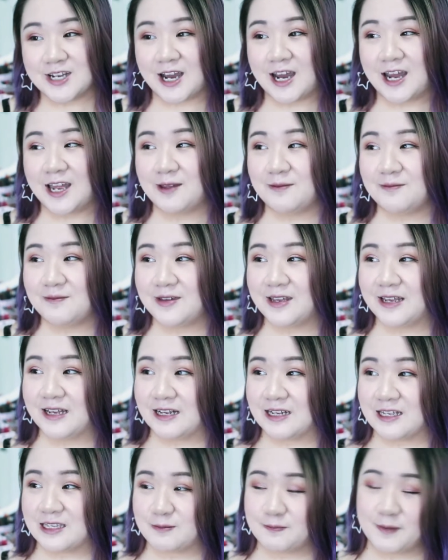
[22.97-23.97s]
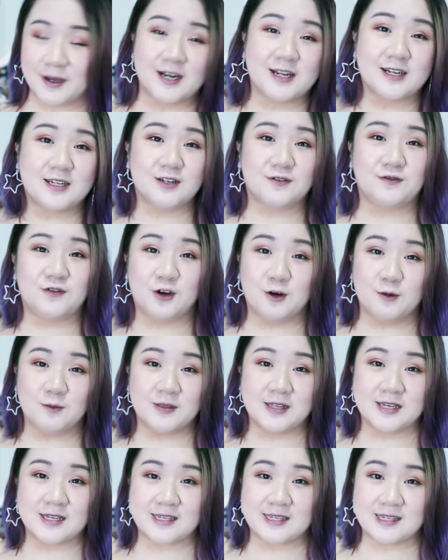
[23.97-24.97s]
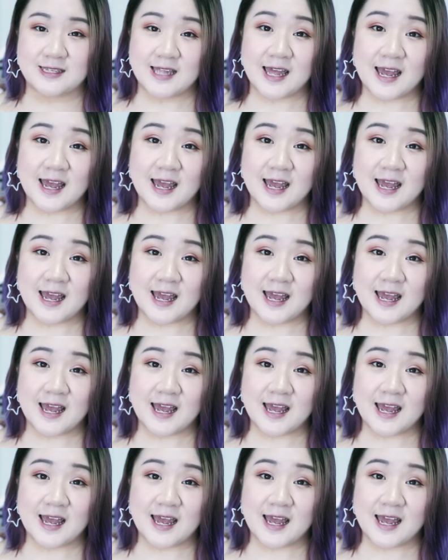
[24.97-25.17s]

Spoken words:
time is better to film this